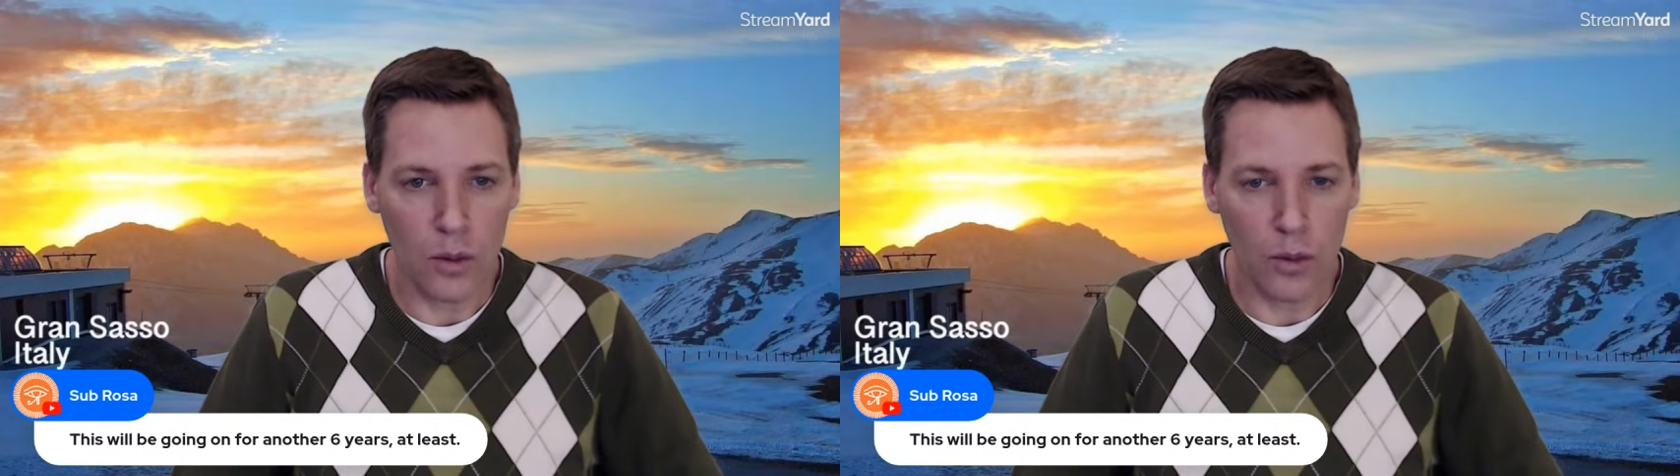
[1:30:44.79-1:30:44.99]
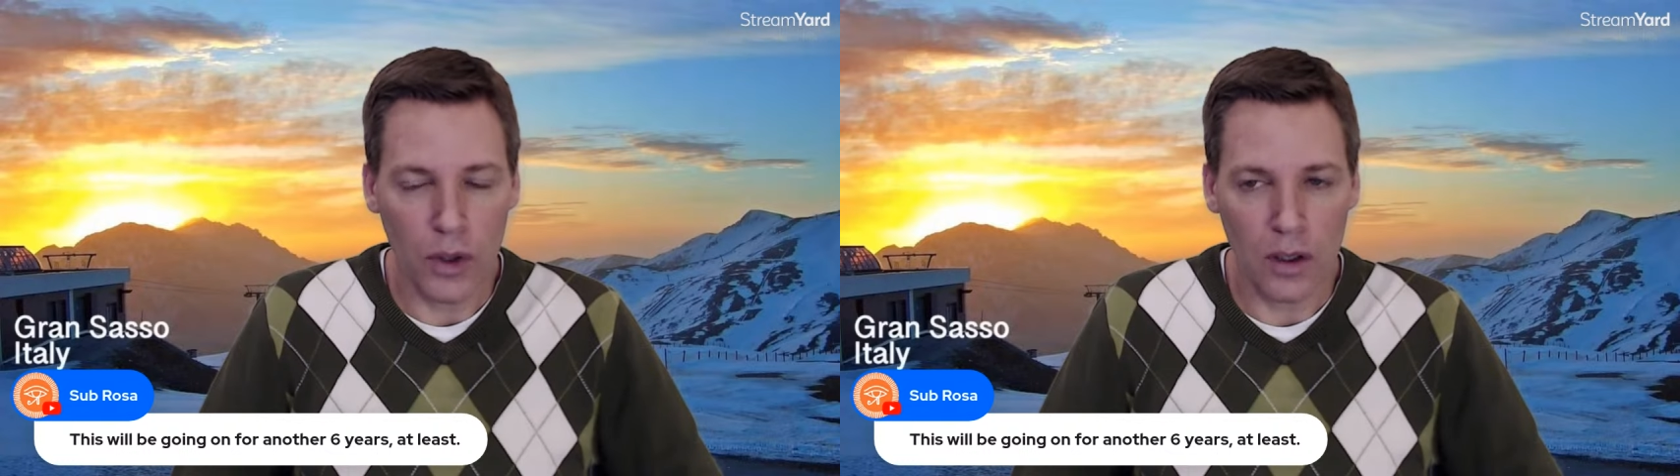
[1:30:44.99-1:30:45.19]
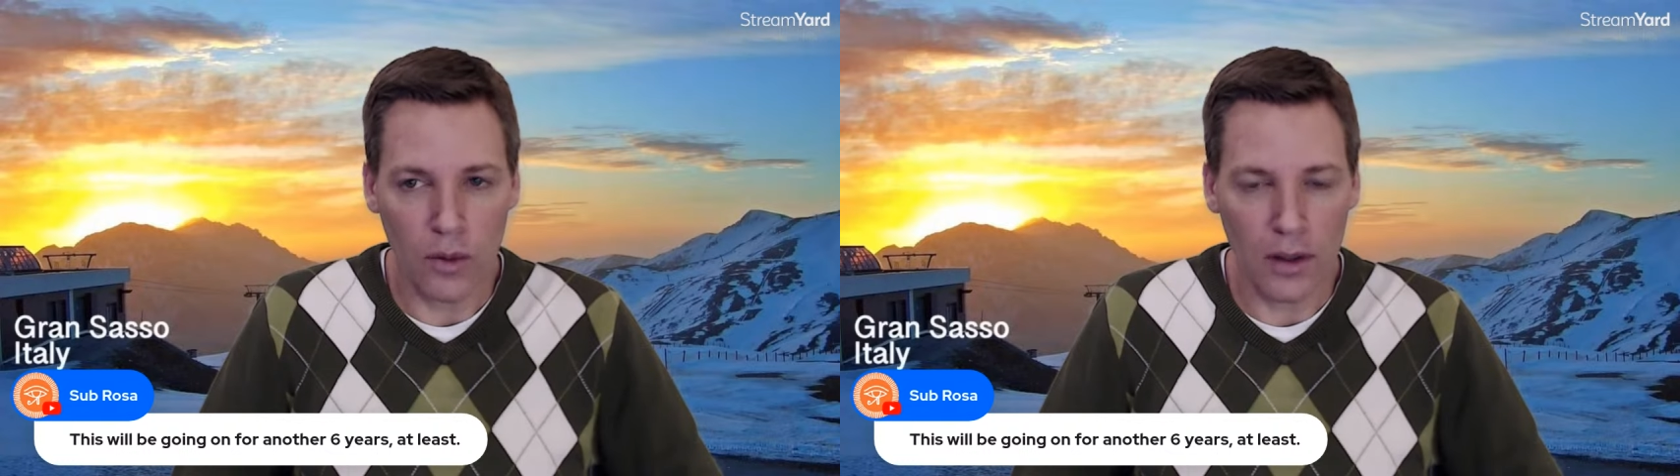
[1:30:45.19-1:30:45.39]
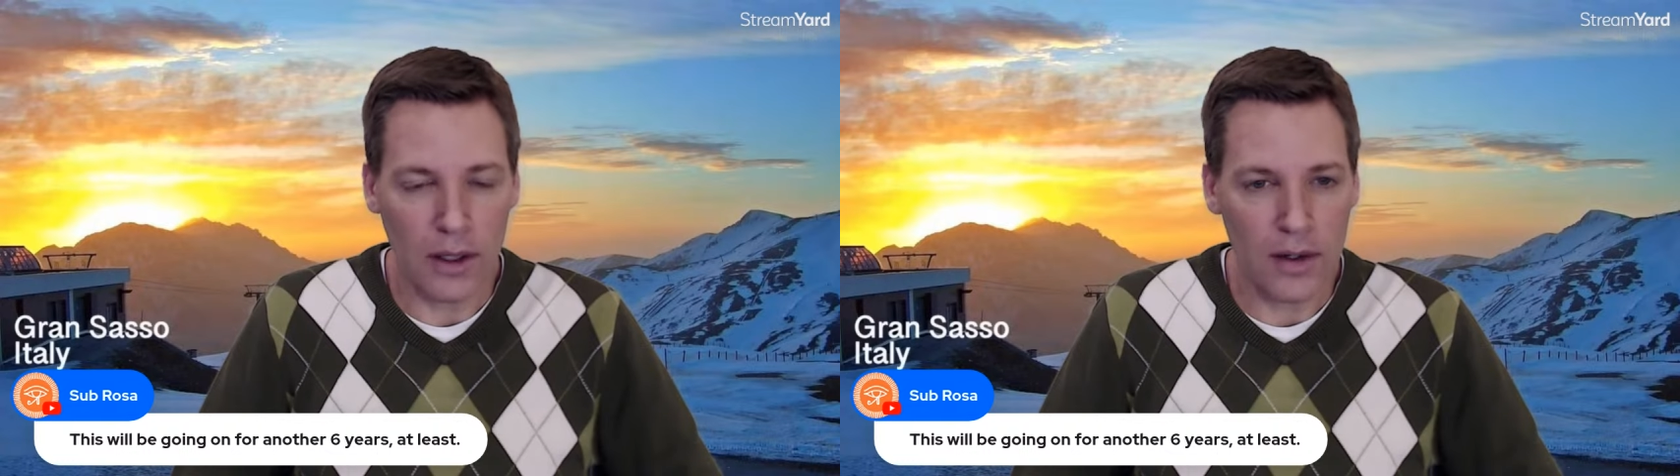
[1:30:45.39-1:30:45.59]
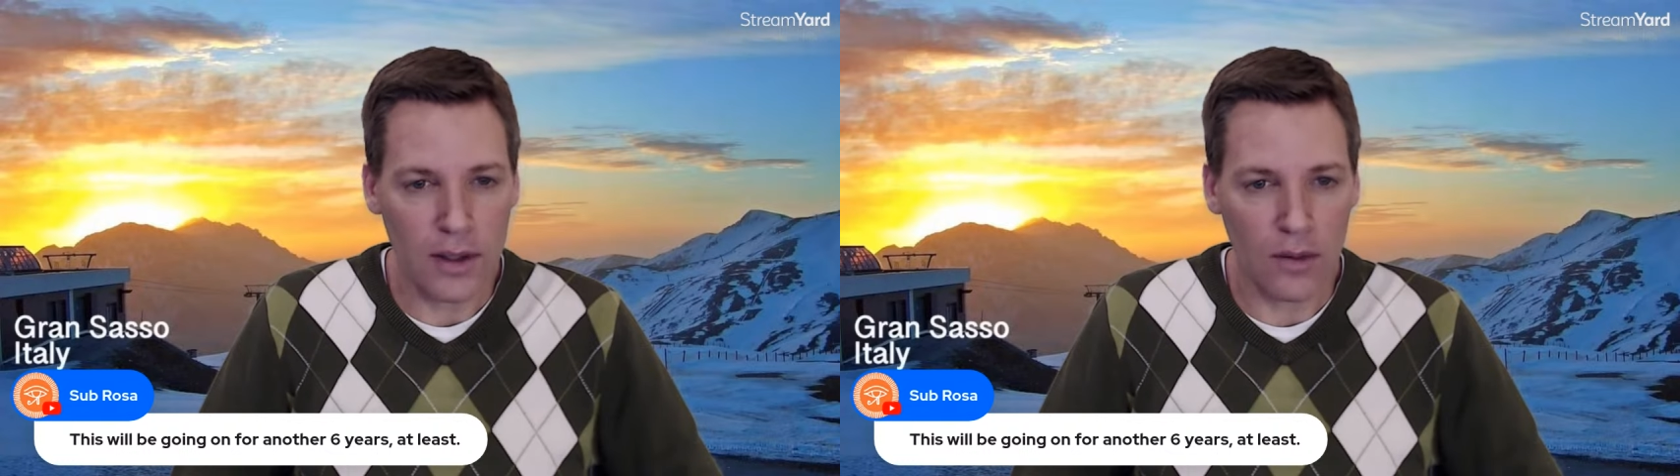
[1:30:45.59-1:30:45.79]
being
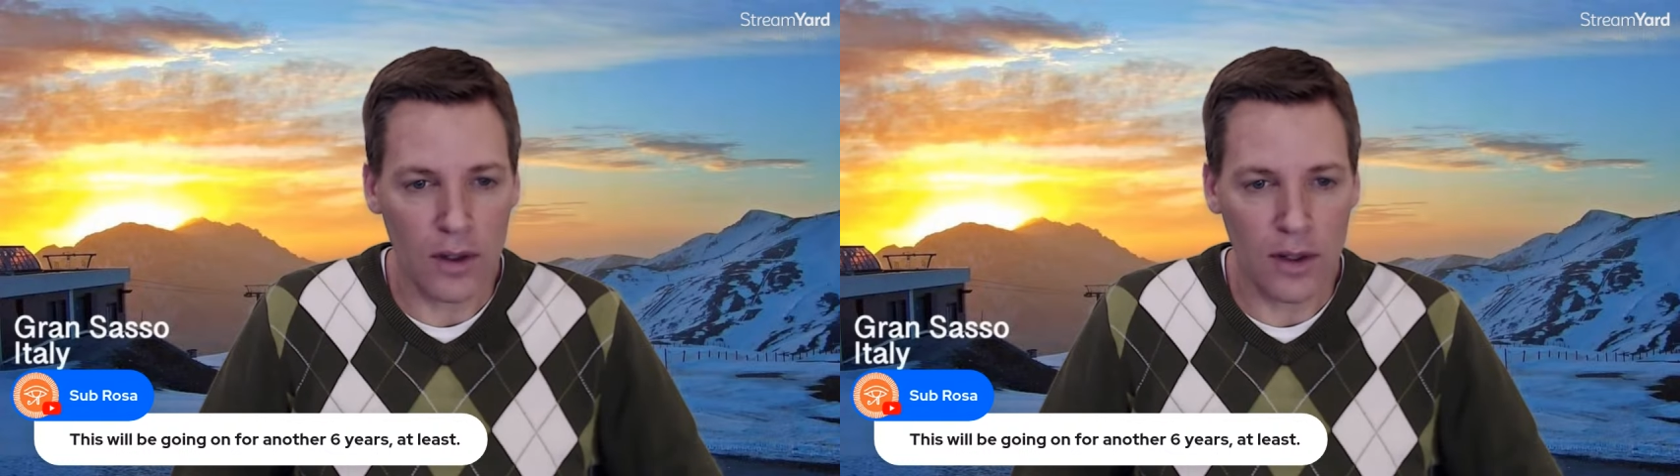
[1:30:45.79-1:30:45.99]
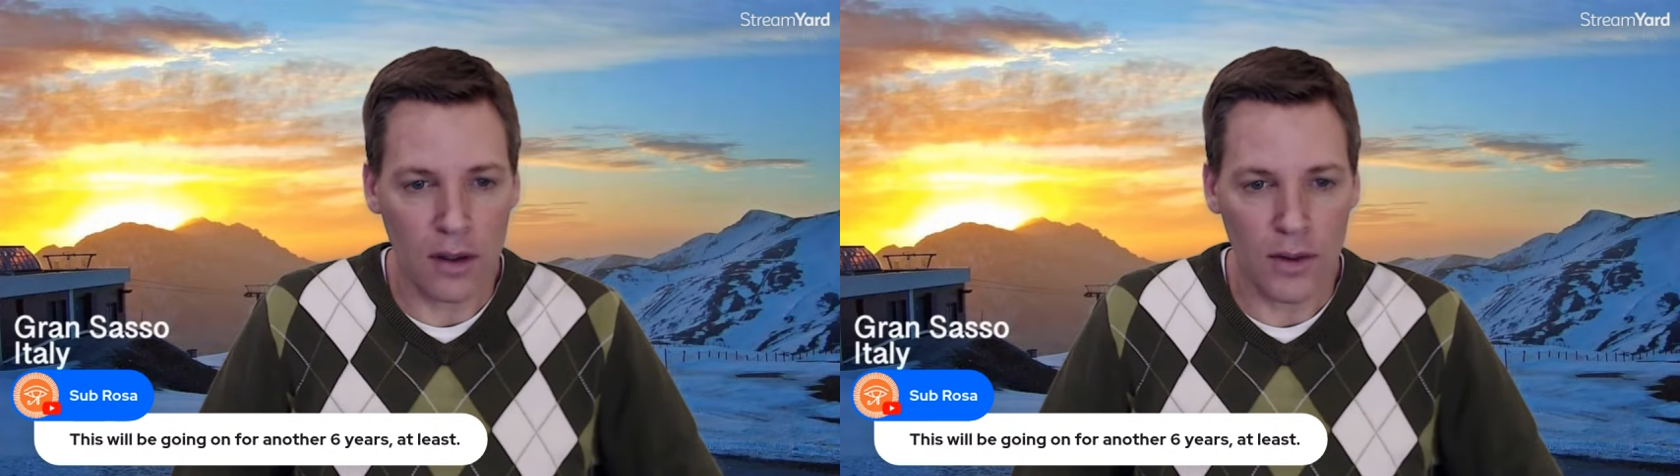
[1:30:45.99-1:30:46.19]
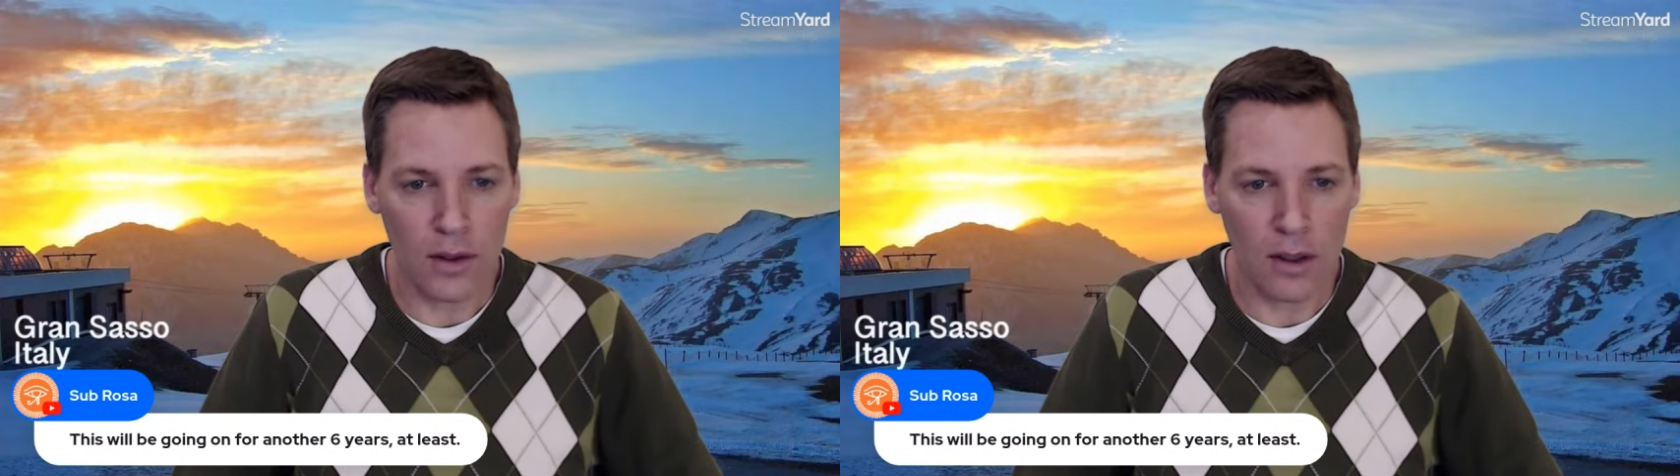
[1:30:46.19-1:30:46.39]
released if he's innocent